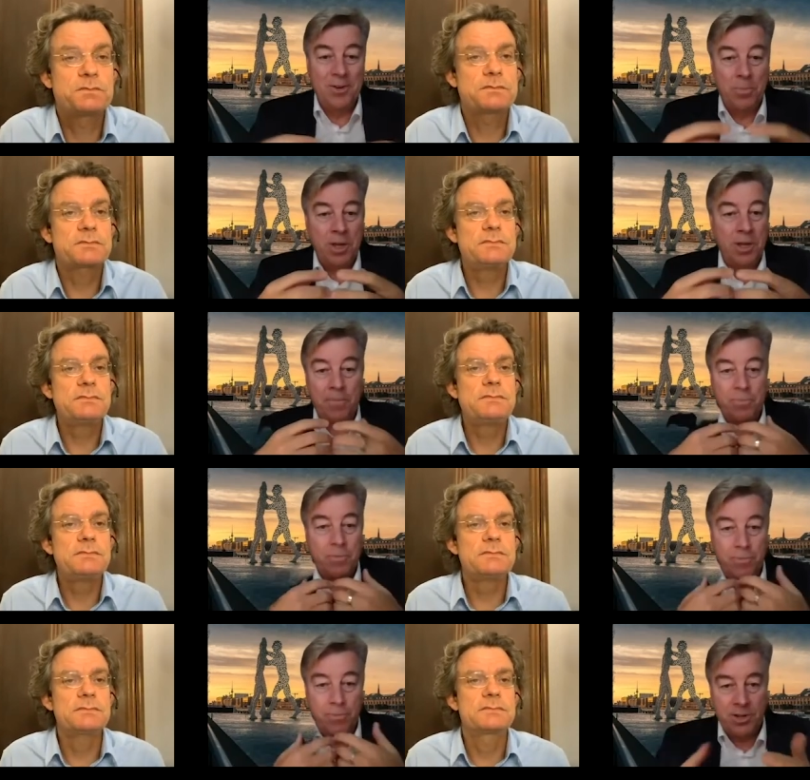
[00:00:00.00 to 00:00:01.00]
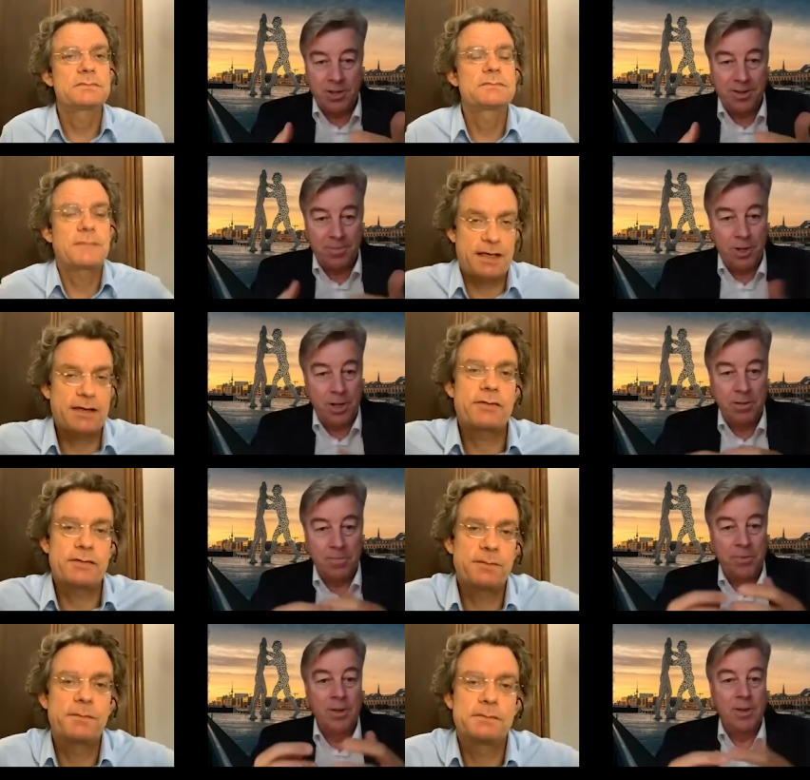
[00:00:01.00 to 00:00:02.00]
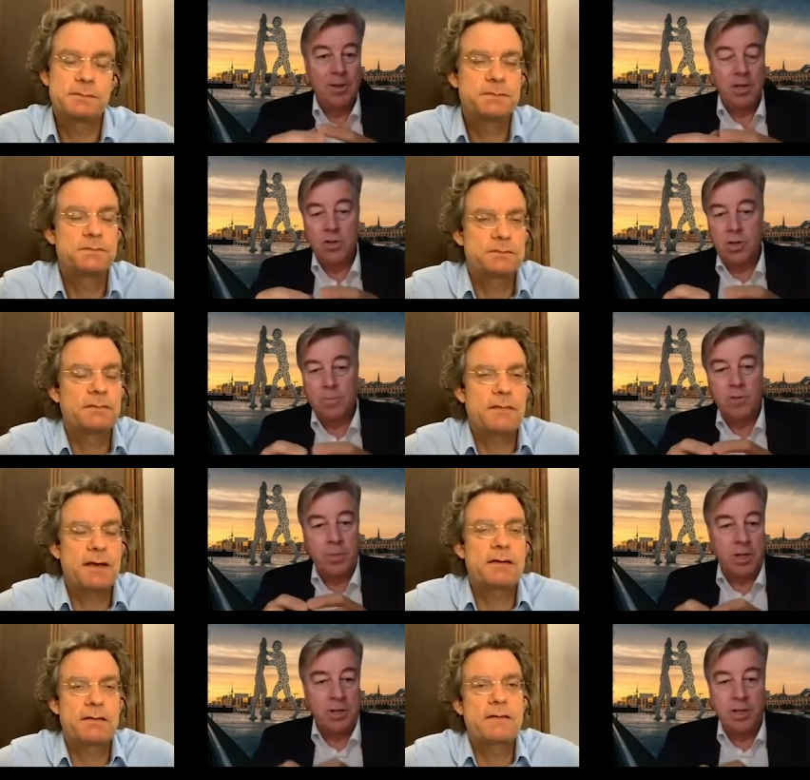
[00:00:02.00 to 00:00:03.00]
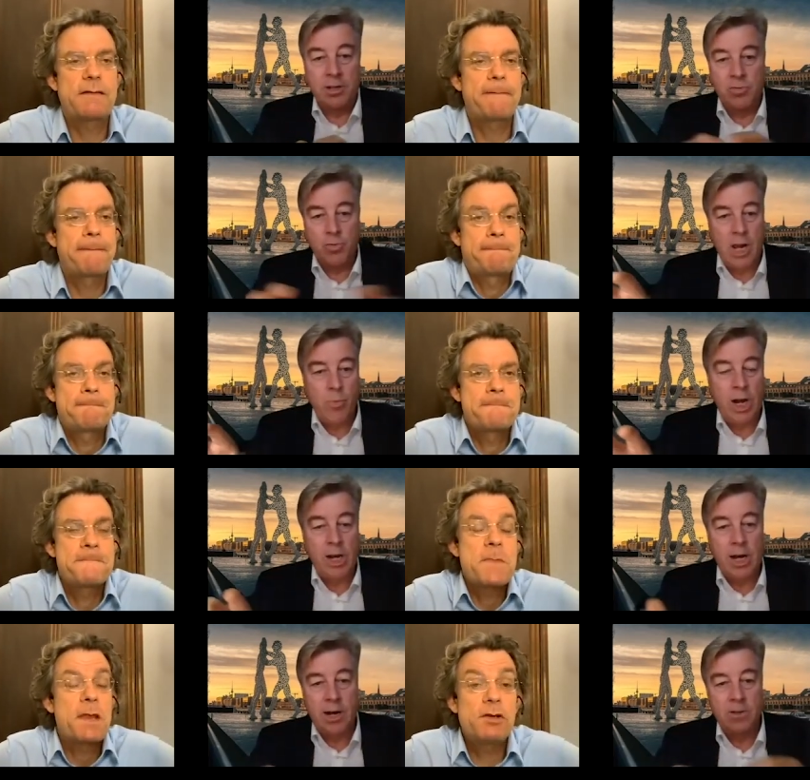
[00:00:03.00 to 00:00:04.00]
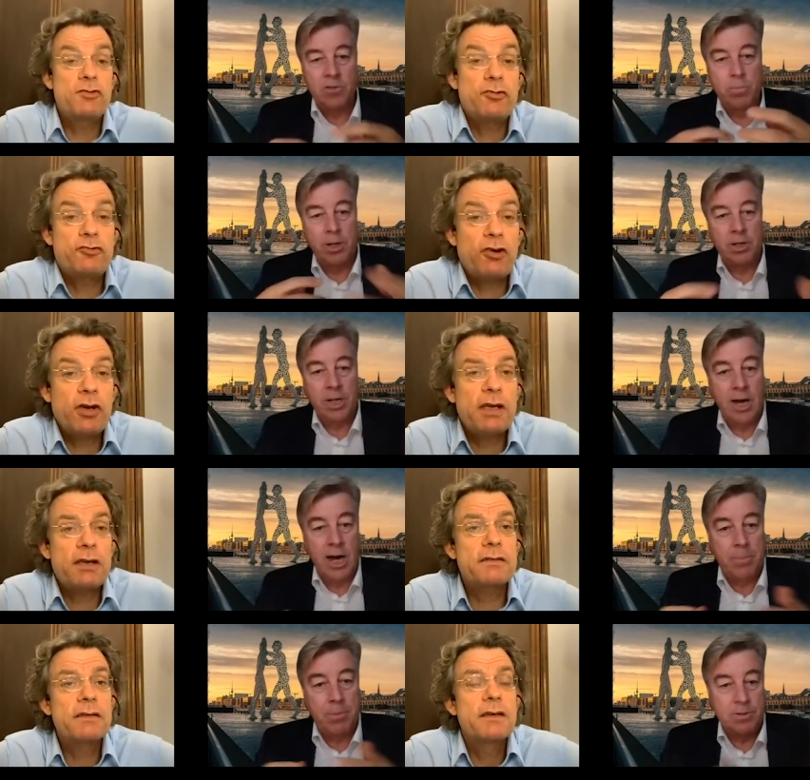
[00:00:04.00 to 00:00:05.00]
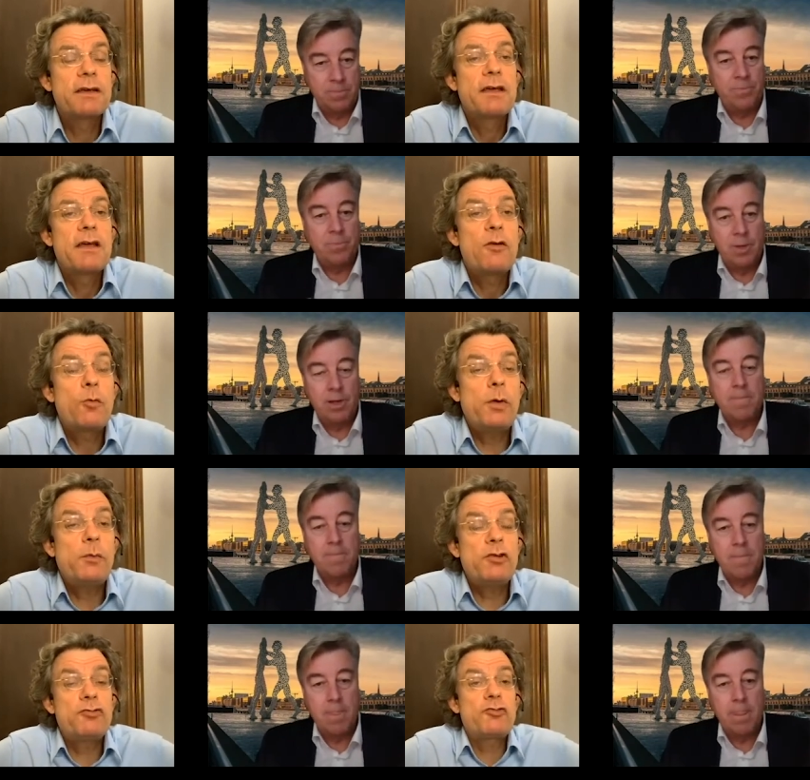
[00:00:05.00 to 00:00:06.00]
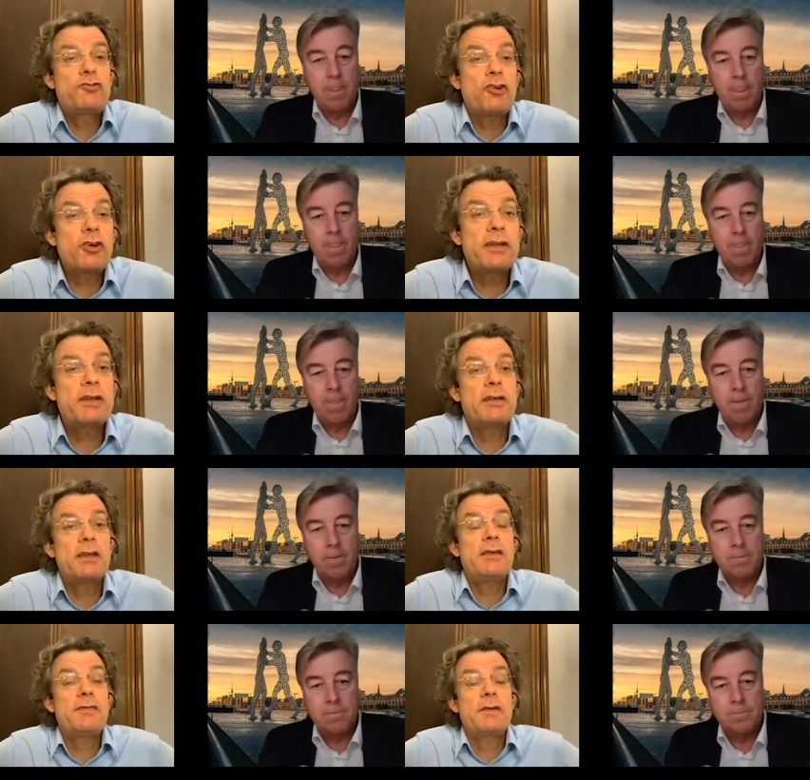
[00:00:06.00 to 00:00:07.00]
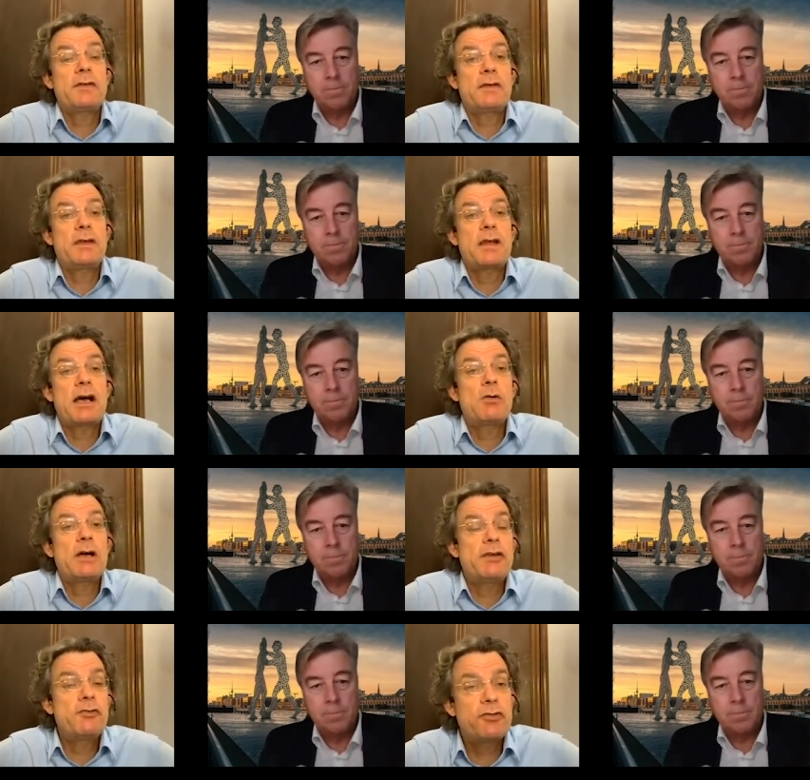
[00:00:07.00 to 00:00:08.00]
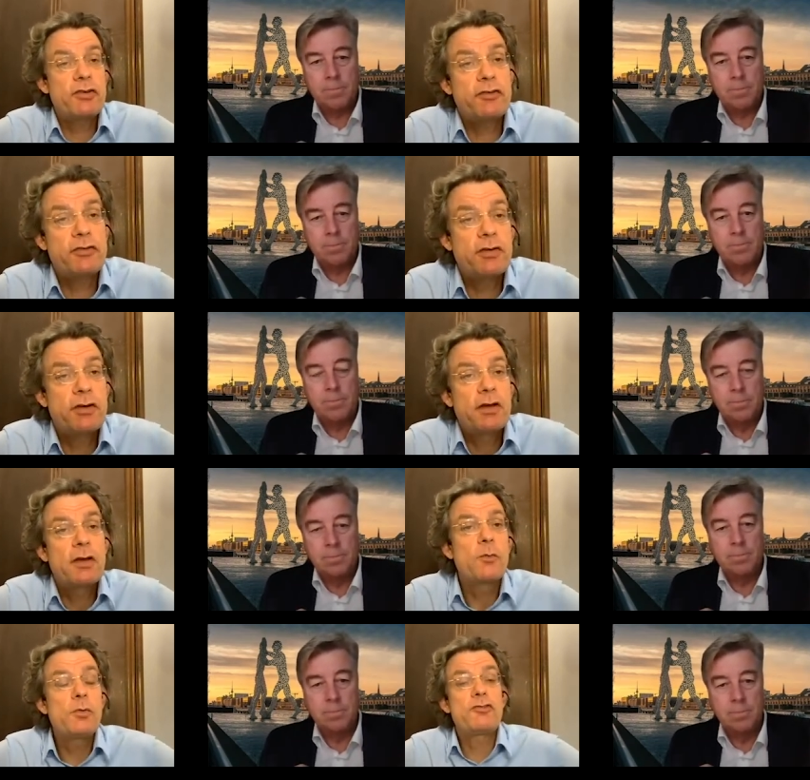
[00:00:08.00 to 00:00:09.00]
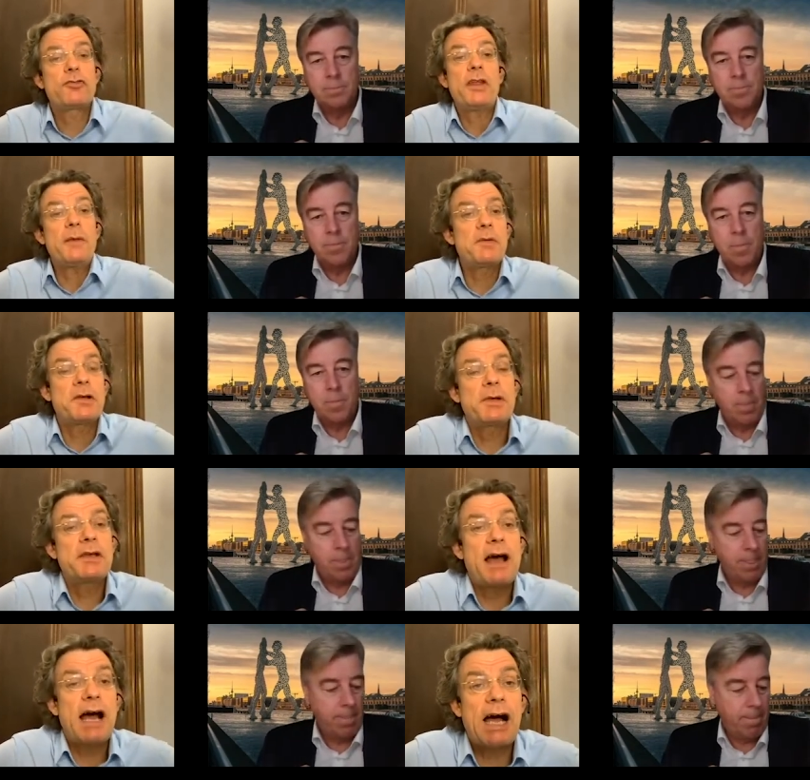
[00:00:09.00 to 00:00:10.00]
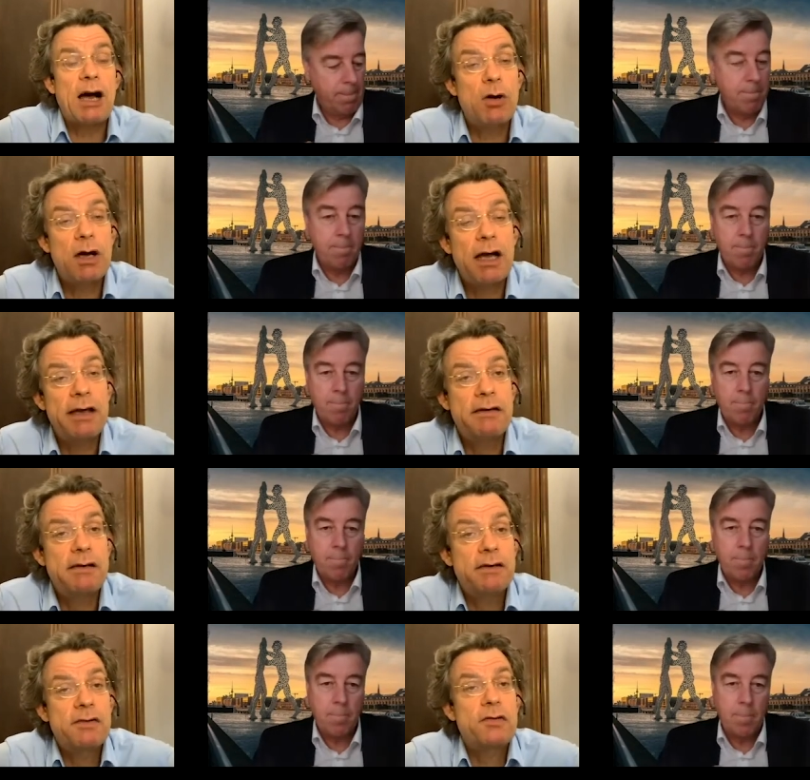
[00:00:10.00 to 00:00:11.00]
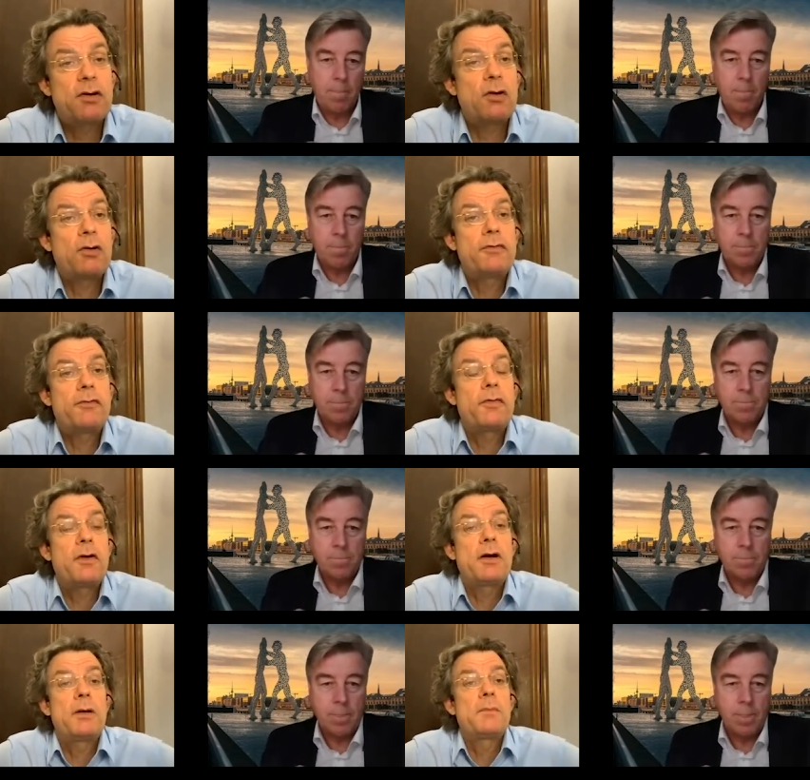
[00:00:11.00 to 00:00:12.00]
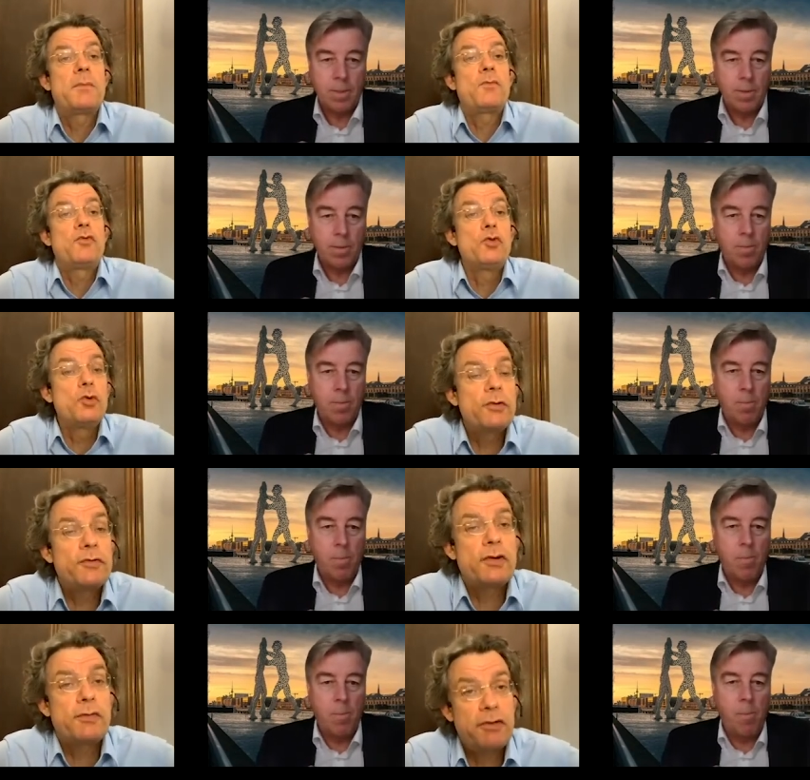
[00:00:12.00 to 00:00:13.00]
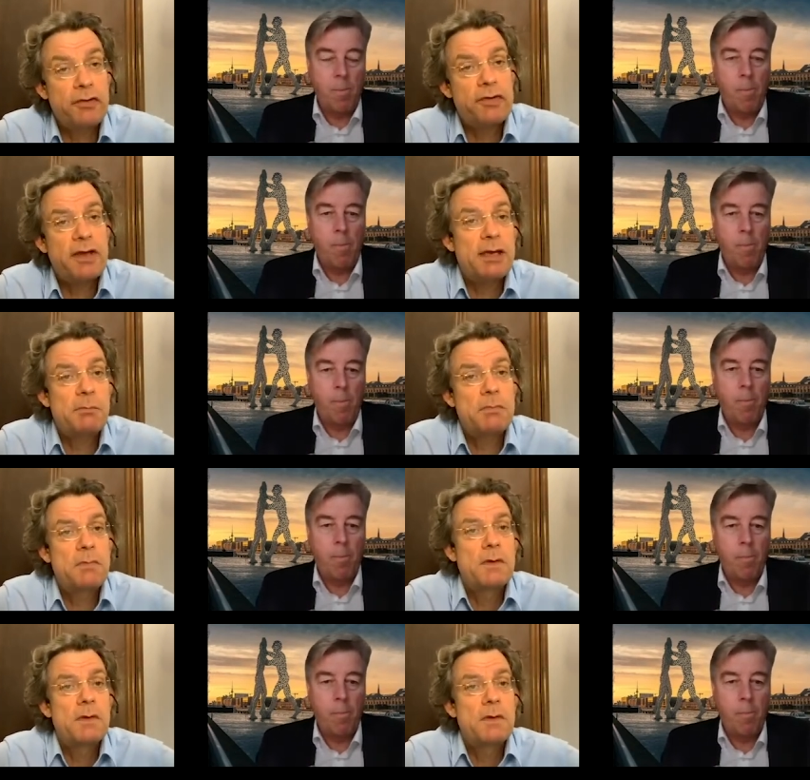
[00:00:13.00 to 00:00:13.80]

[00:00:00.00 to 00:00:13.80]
Speaker 1: You know, being
Speaker 2: physical, being in terms yes. of building railway lines. You should join it. Uh, we, should join it if it's in our interest. Mm. We should implement our ideas of um, rules of this game,